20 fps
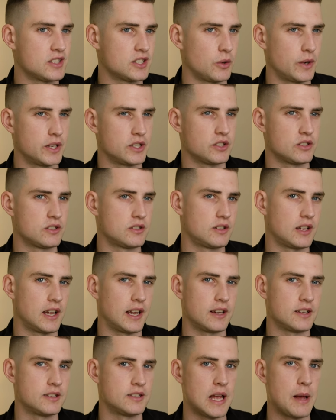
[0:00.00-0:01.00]
so I just
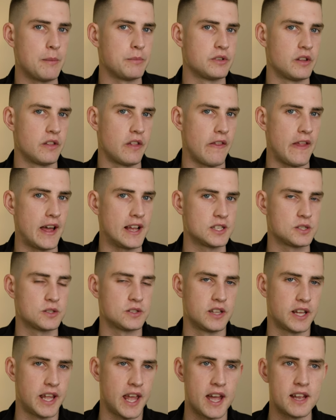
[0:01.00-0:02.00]
accept that that's
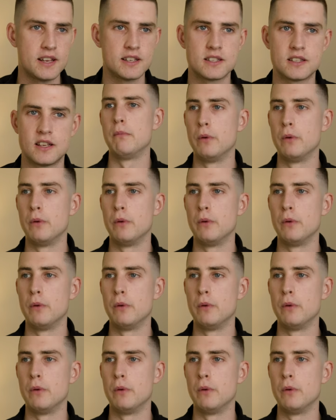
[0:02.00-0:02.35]
the case.